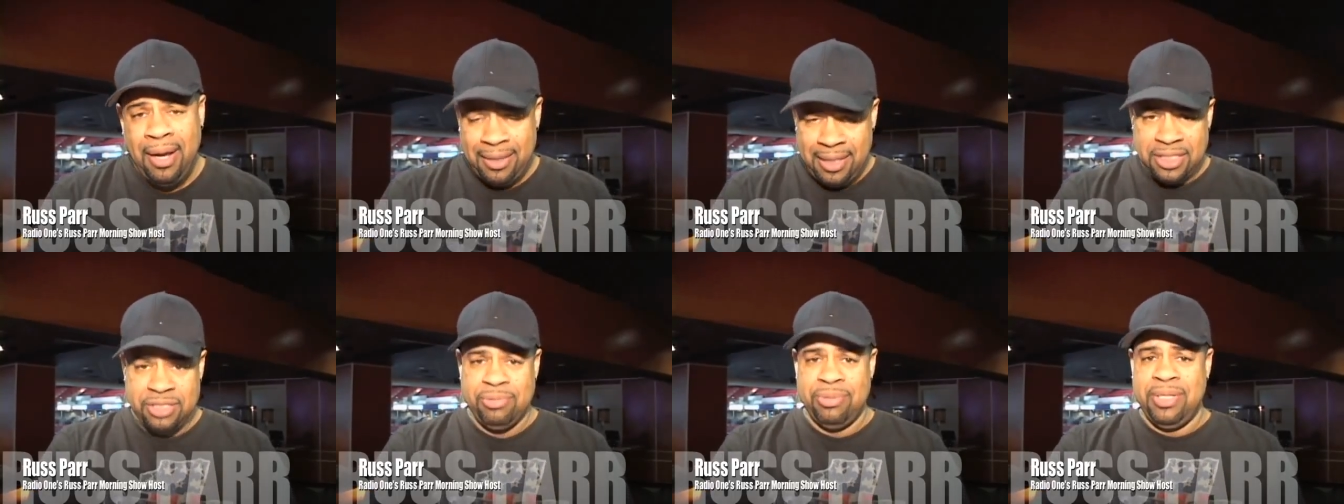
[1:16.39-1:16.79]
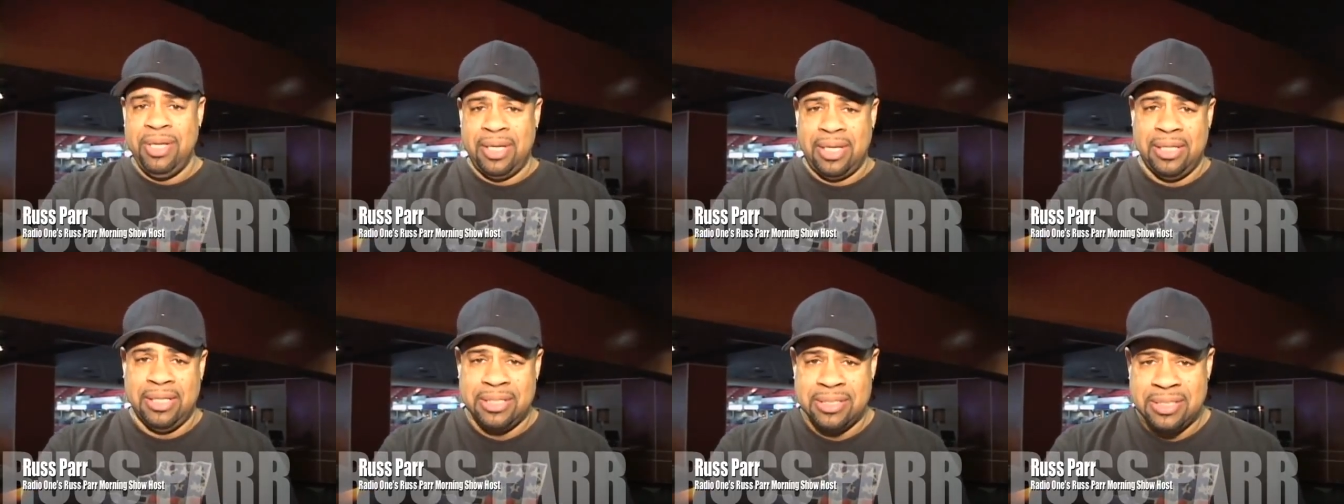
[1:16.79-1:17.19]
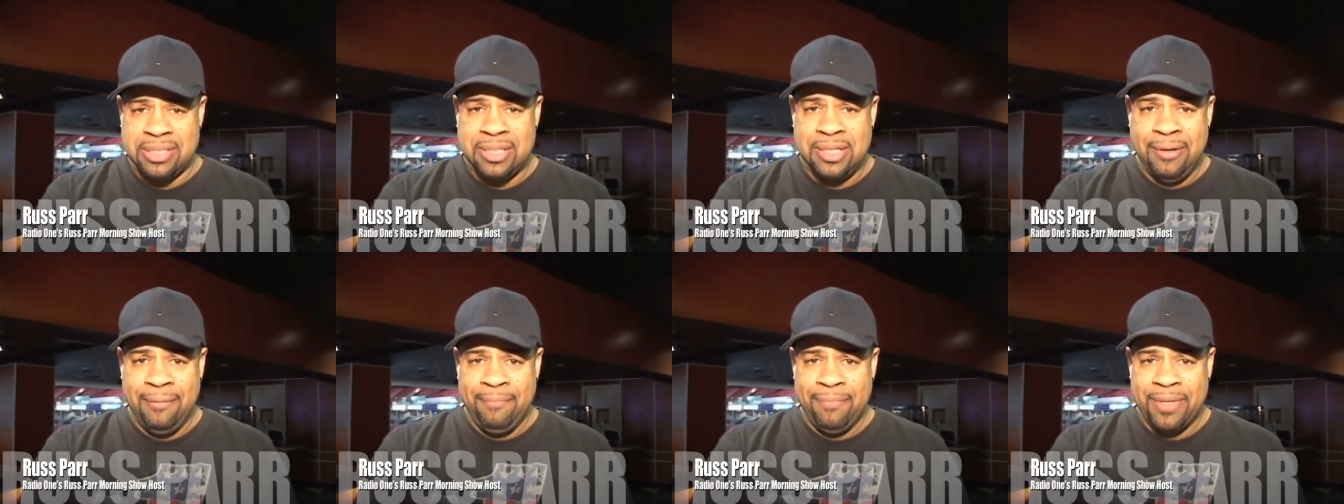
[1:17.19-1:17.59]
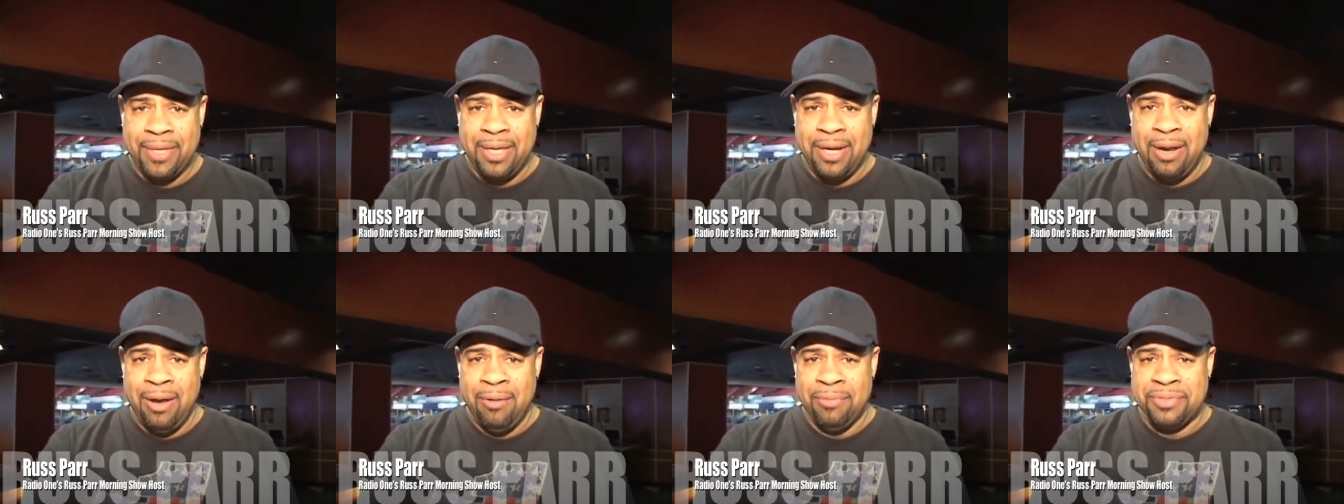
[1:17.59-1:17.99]
That's ridiculous.
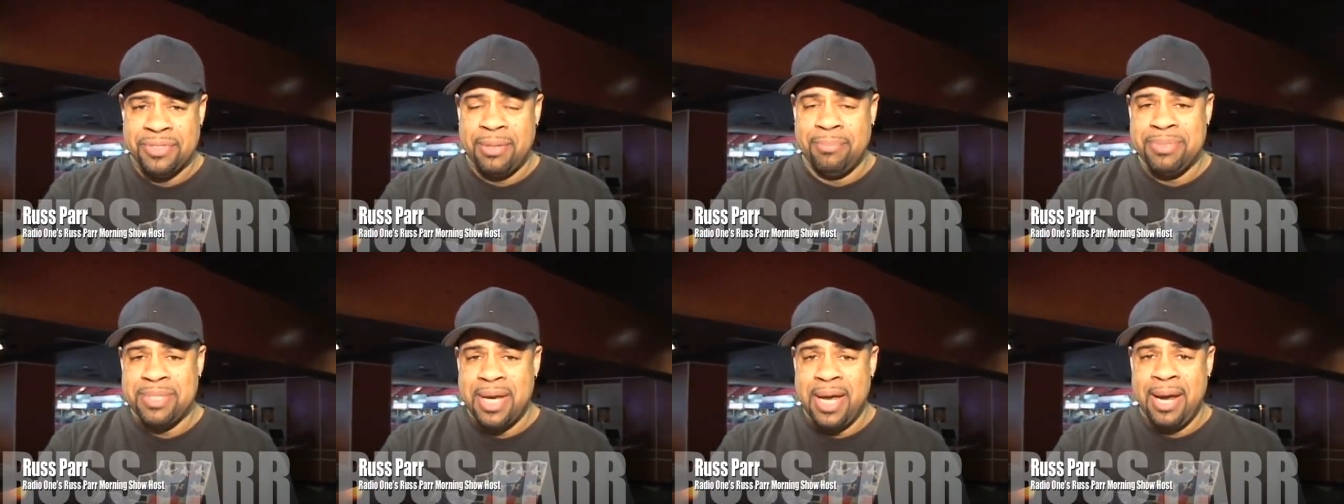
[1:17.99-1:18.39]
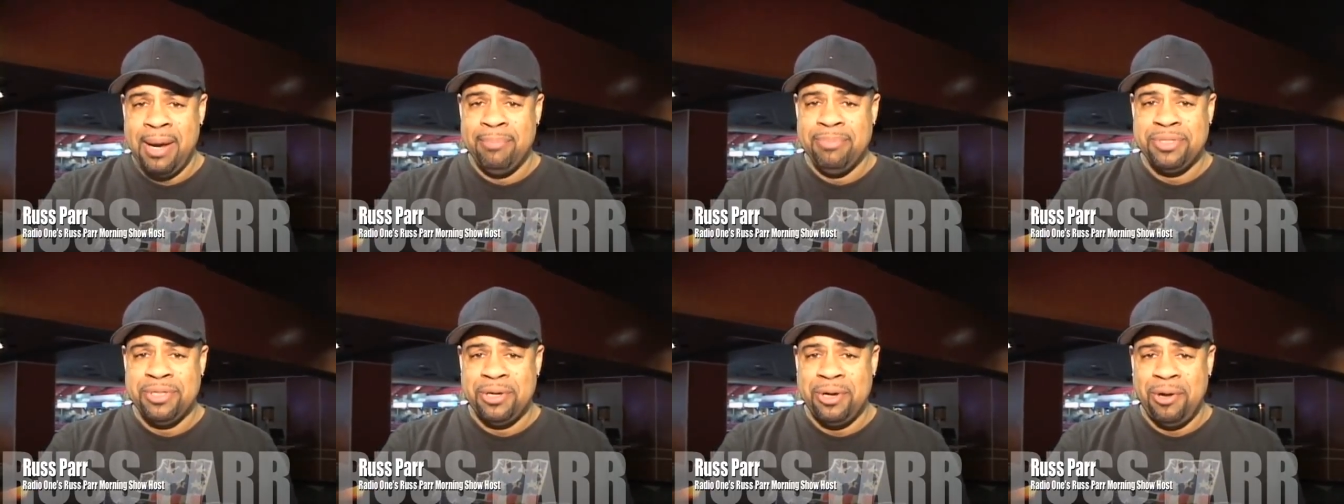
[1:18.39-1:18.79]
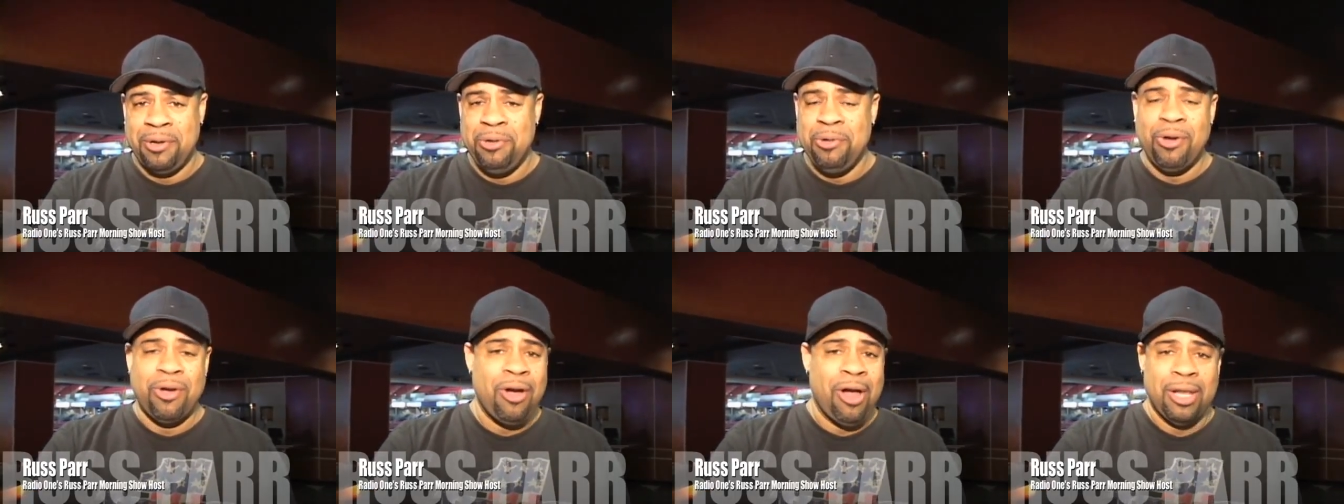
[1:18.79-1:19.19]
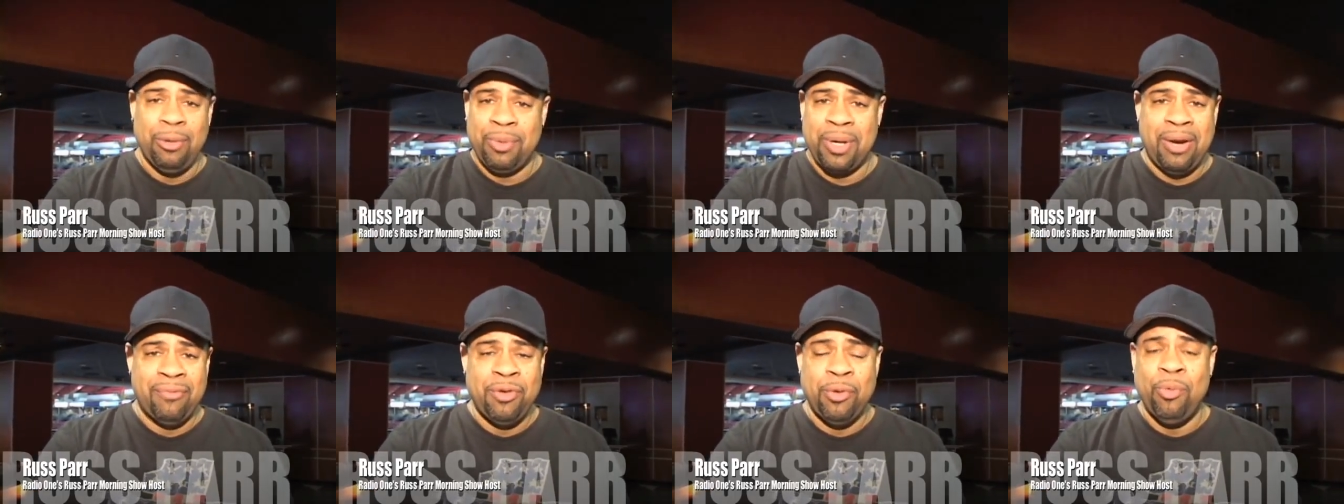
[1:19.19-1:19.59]
You know, sometimes, you know, you can call it
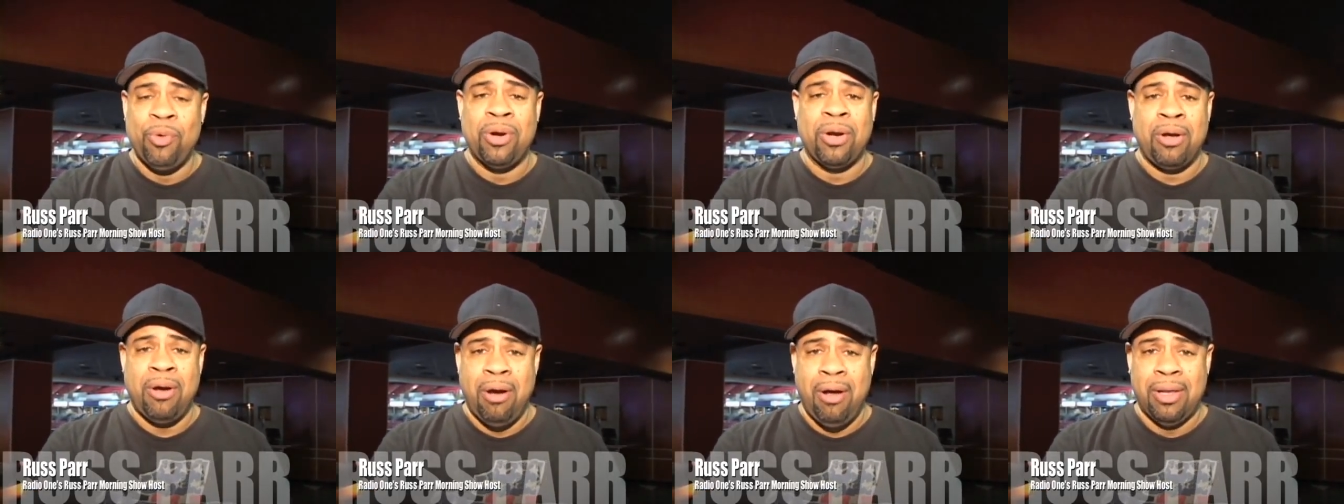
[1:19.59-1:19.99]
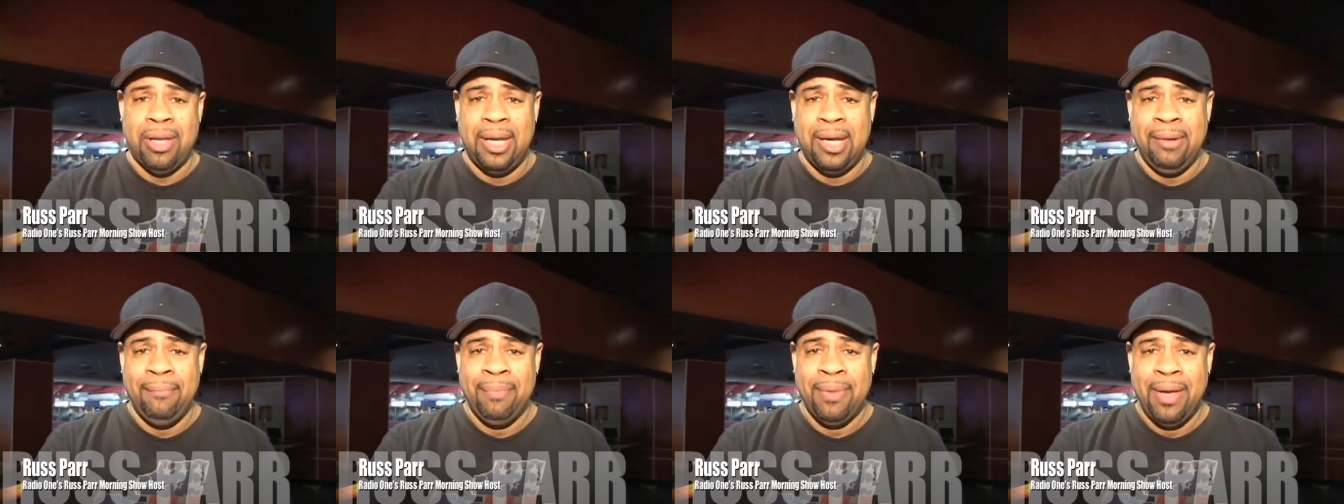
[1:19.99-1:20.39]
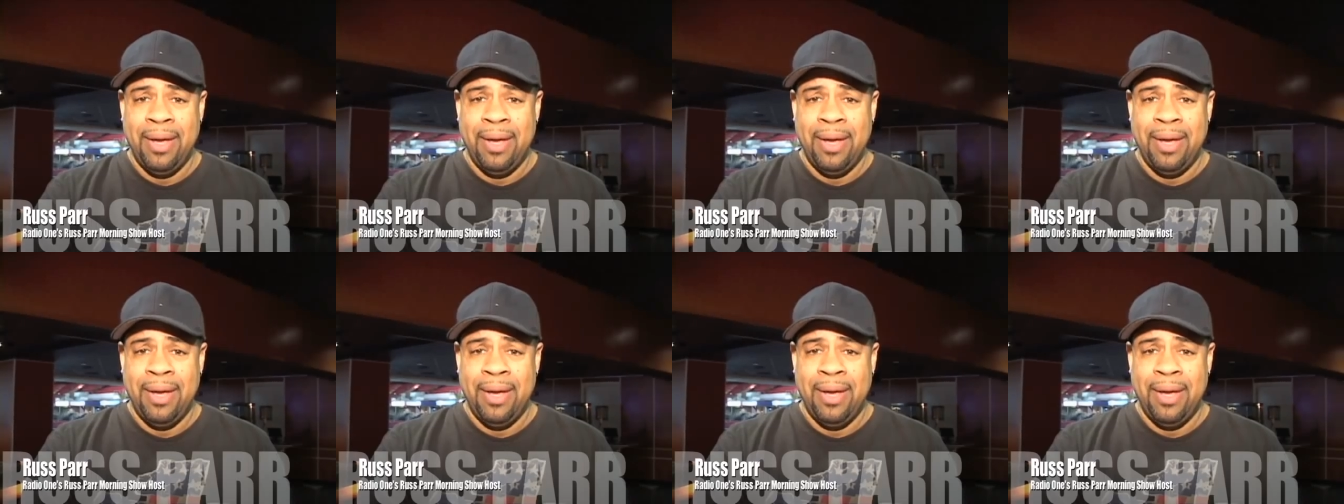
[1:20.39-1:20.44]
whatever you want to call it.